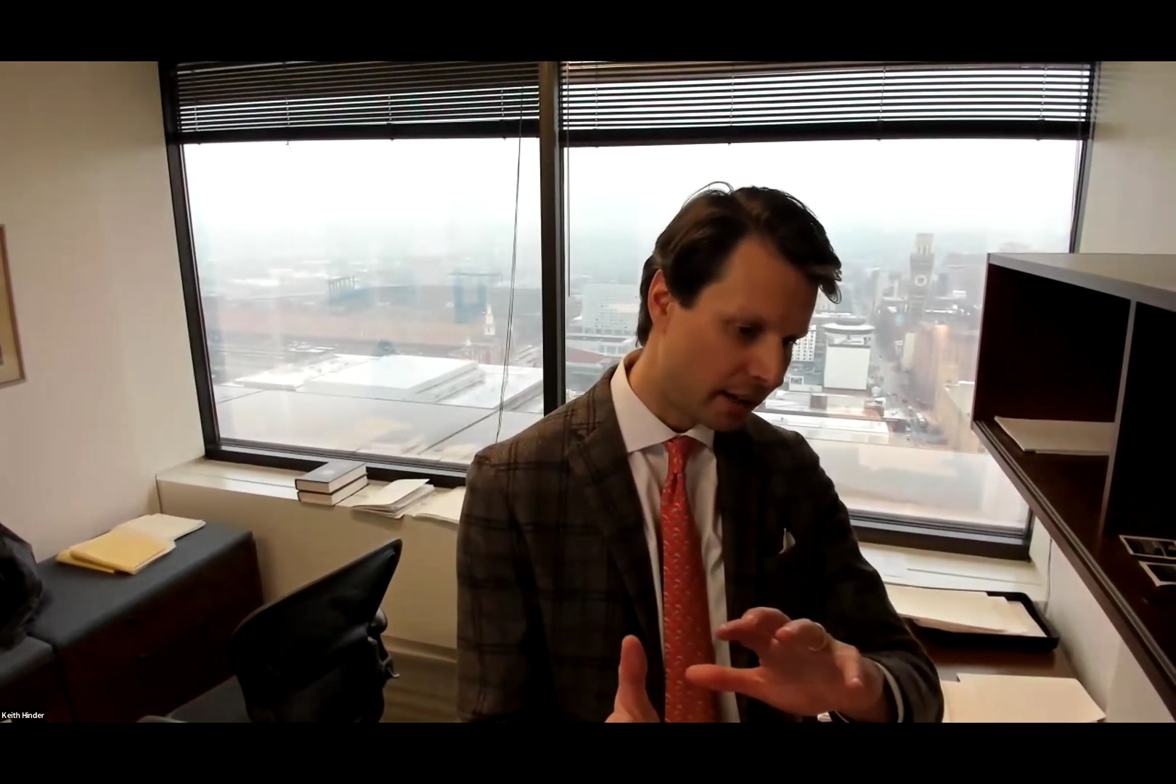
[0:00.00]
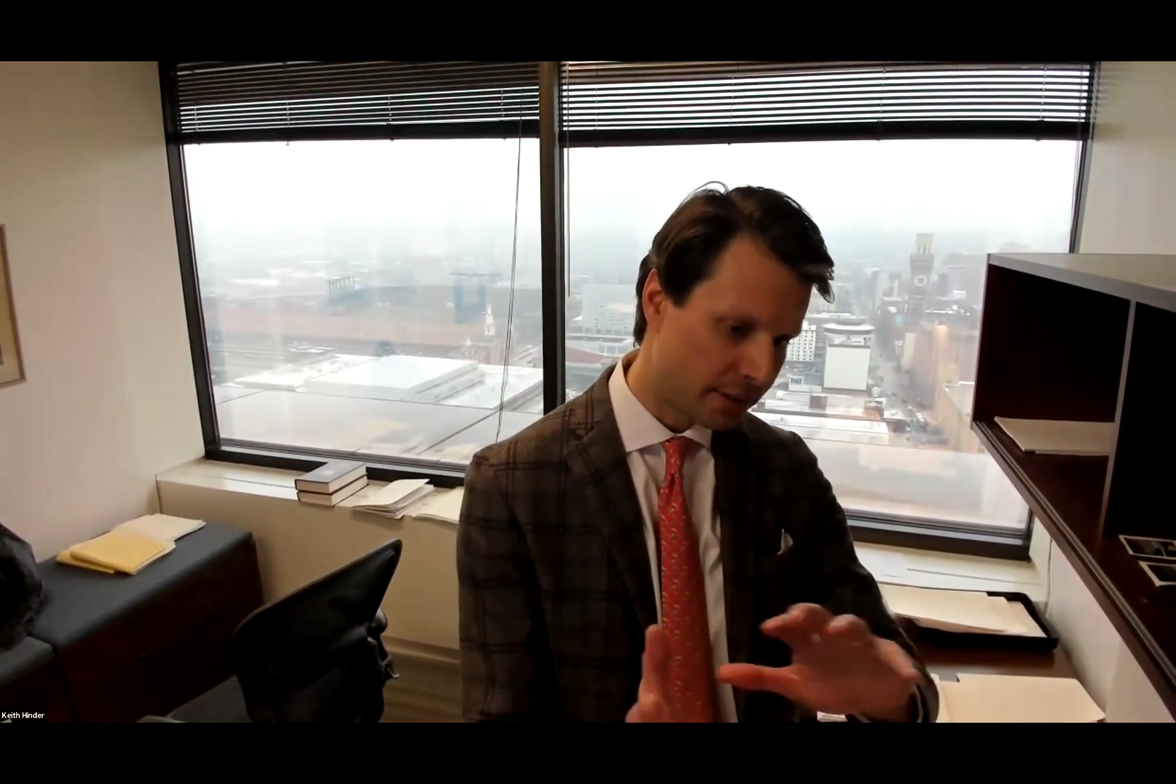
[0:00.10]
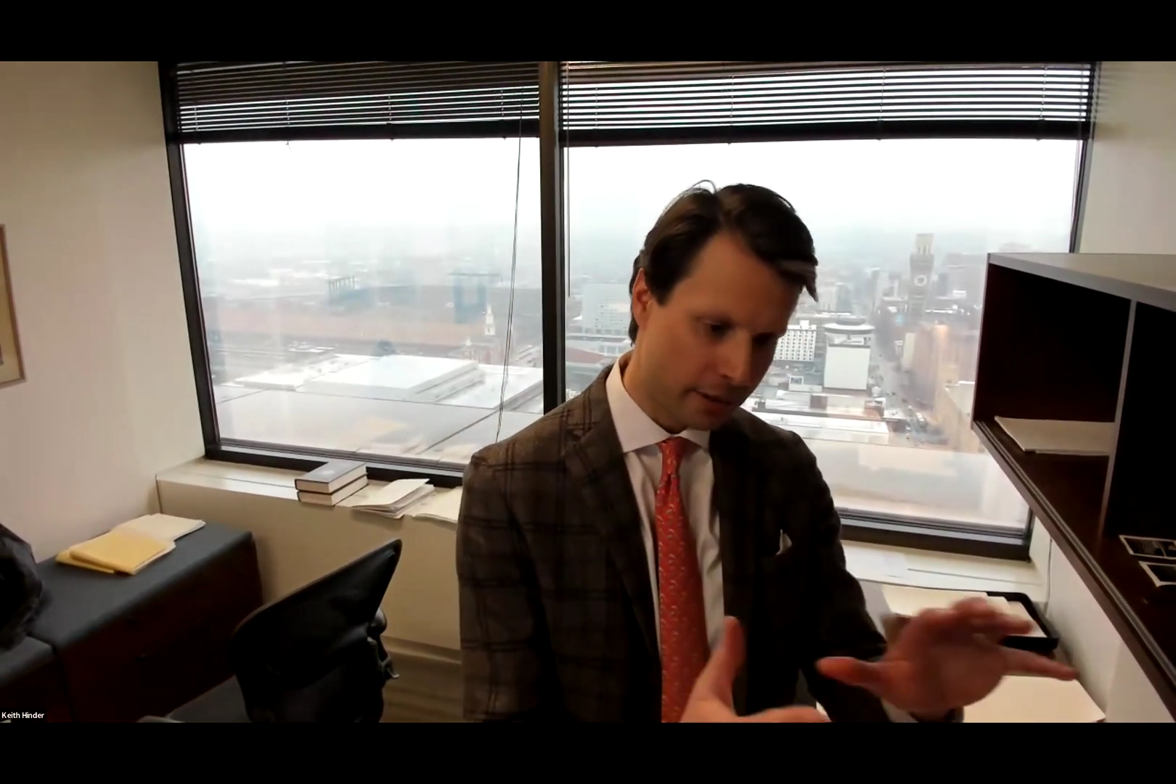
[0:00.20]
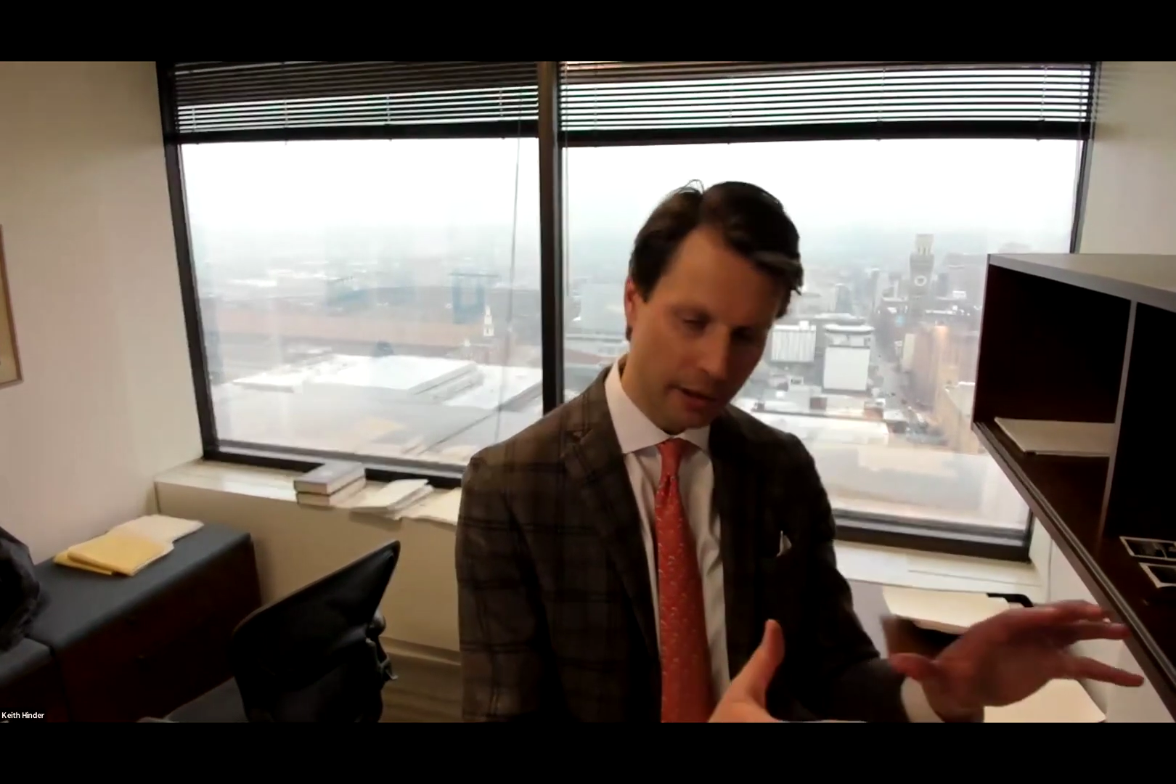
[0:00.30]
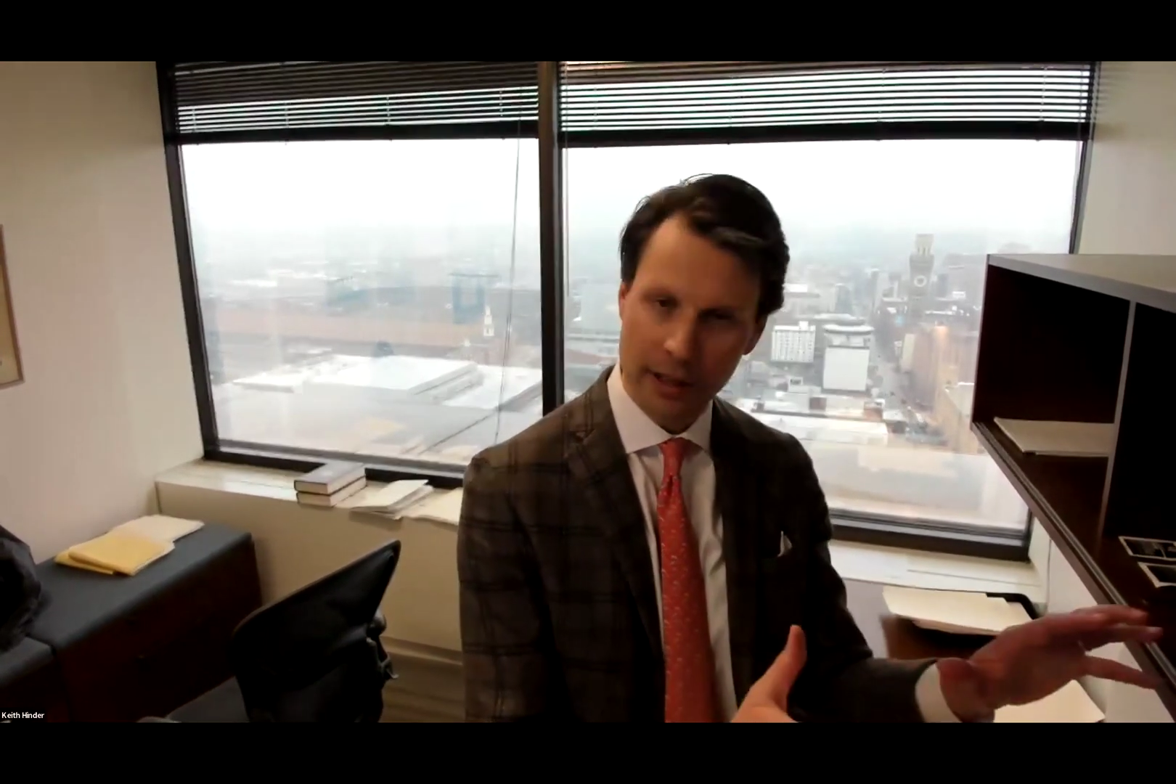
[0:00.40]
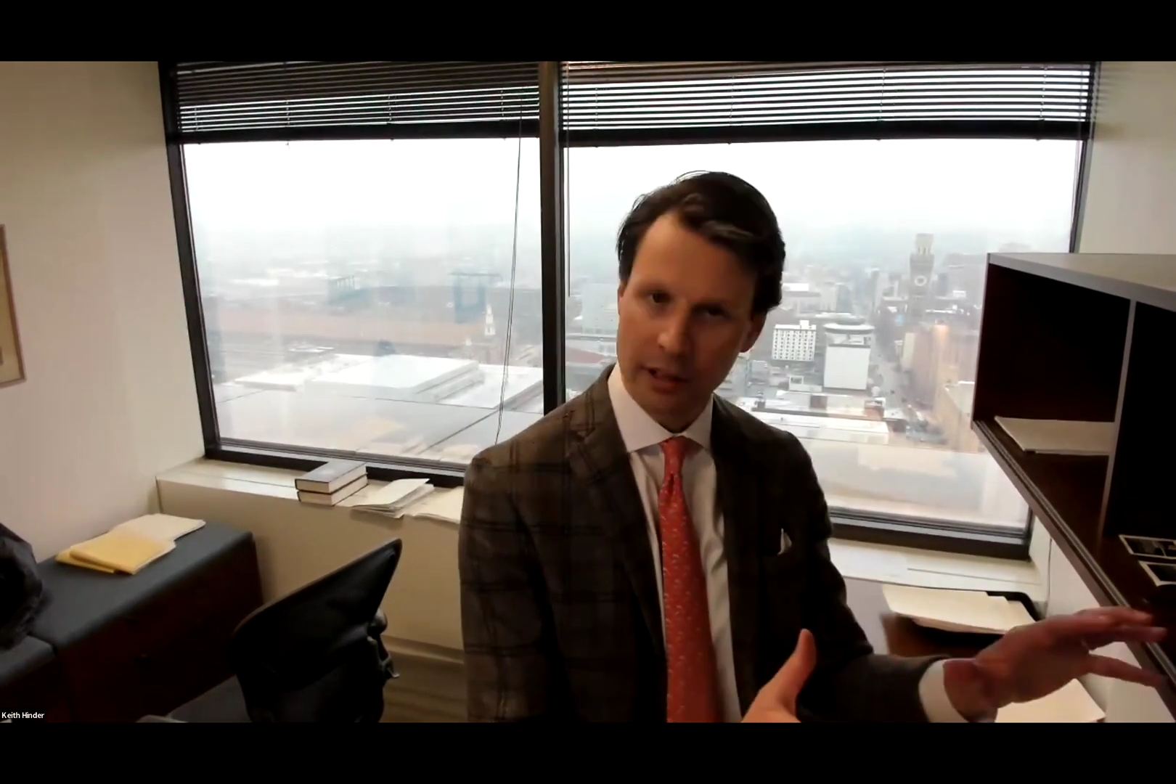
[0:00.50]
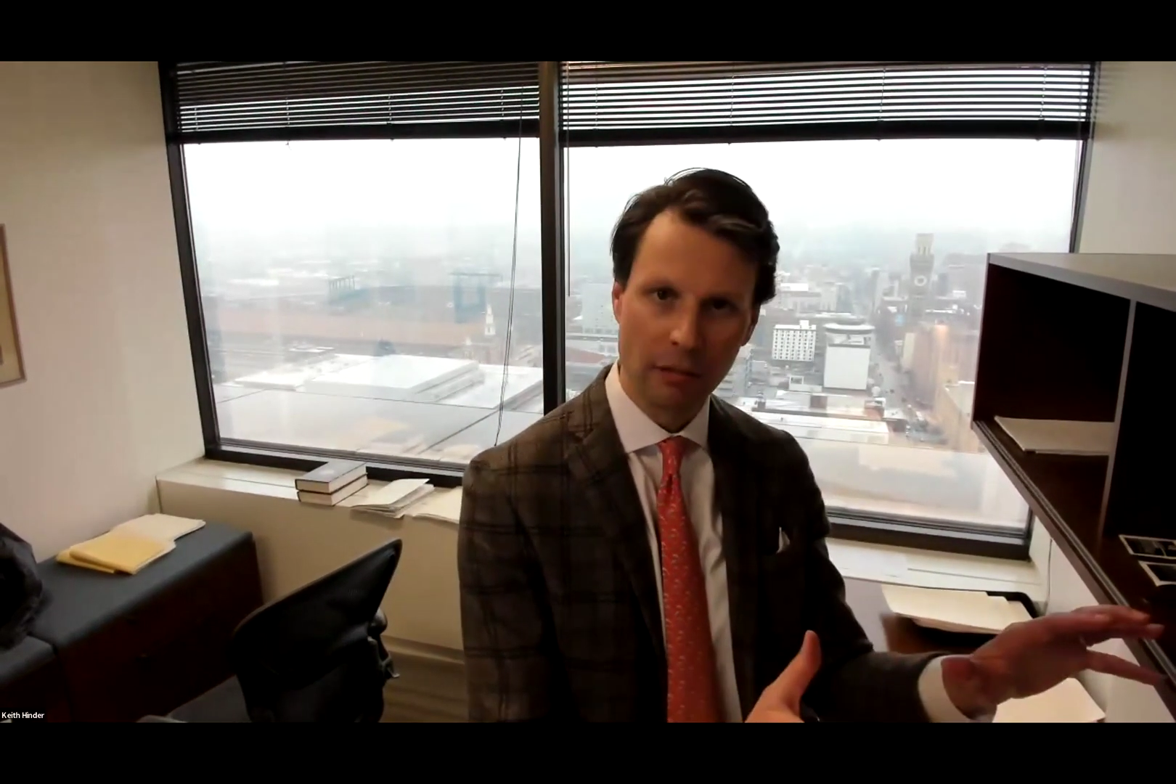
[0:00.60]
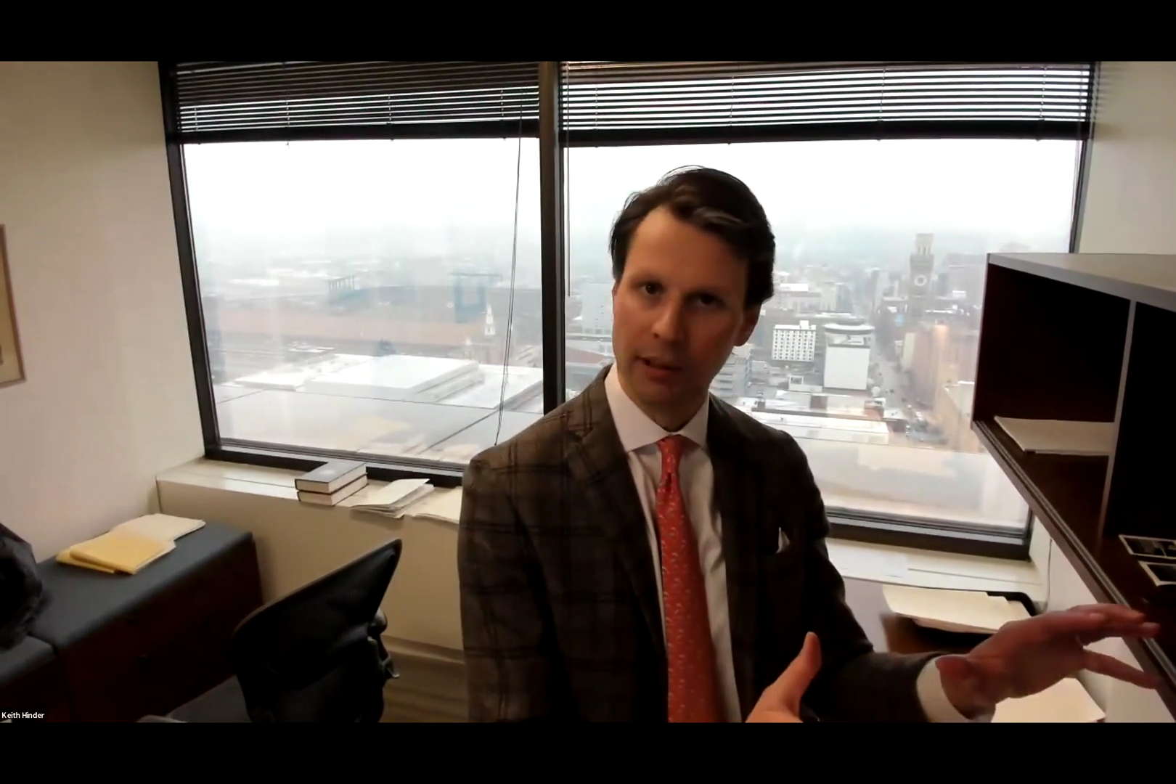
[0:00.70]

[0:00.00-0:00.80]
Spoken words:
I defer to you,